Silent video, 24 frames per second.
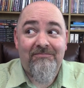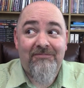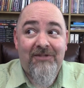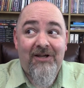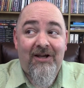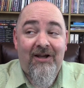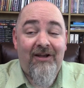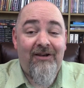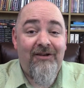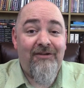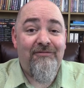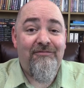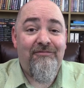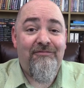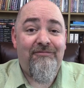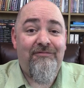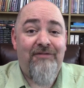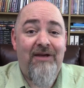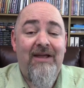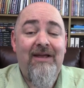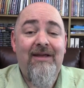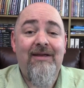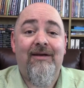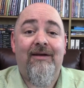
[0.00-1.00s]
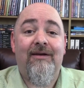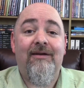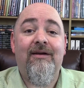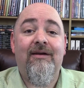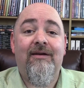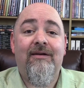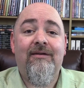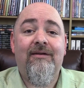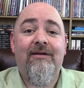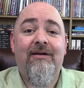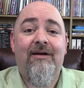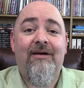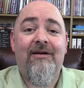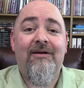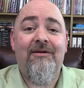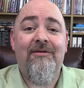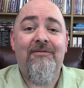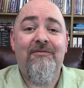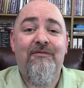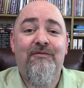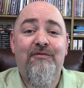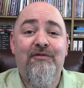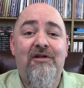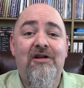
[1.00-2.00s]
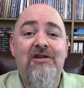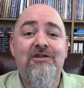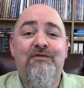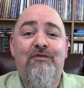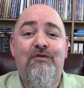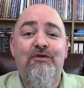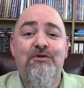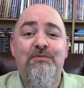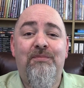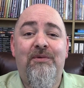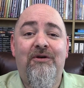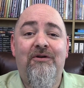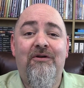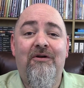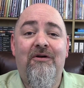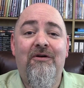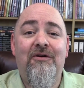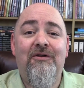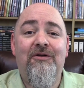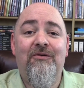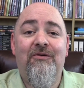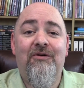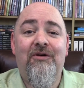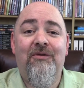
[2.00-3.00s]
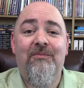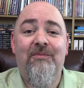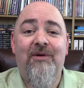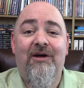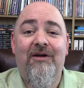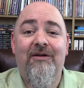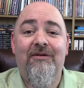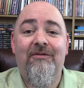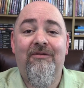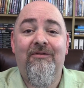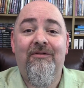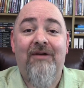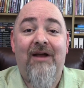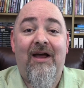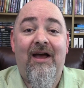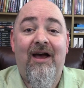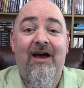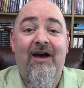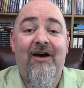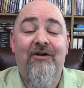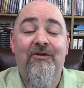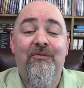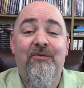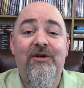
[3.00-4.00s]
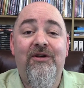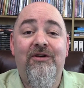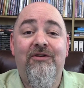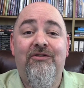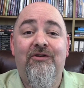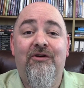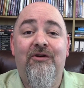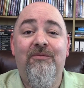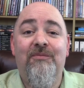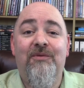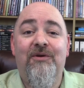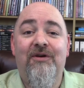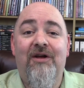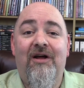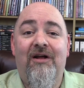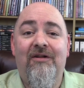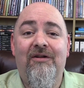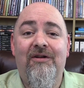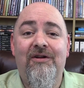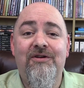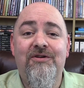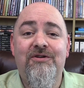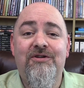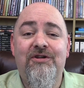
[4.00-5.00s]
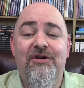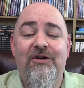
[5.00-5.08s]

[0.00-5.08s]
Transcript: kind of vague. Philosophers have been arguing about how do we determine knowledge,